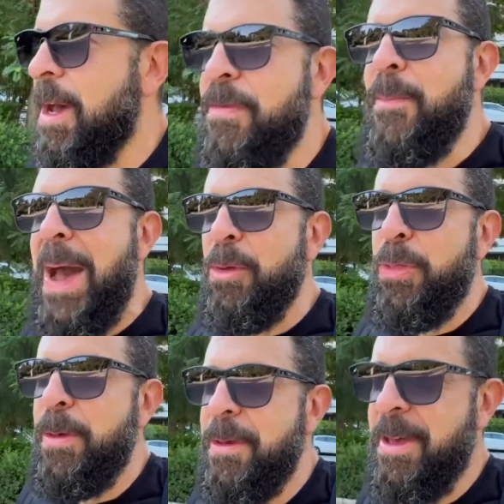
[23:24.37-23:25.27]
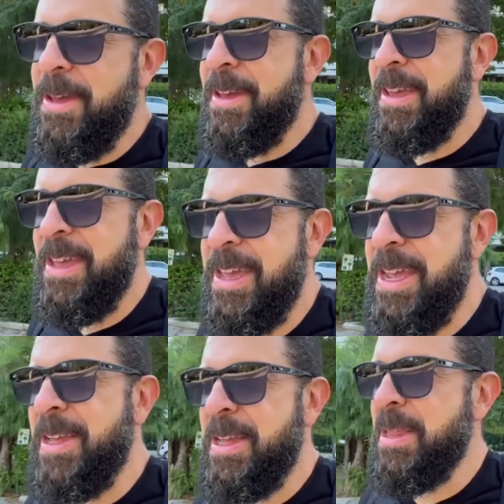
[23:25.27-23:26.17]
mouth.
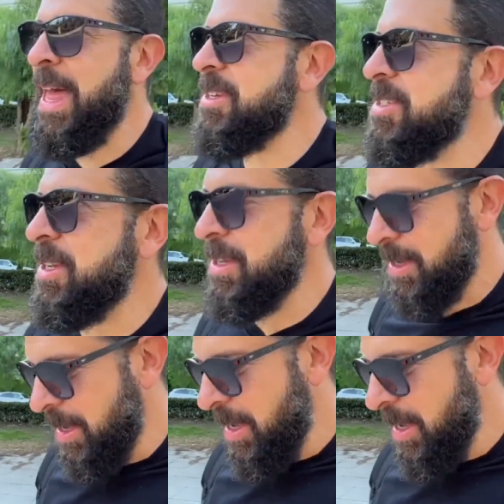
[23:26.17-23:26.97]
he likes to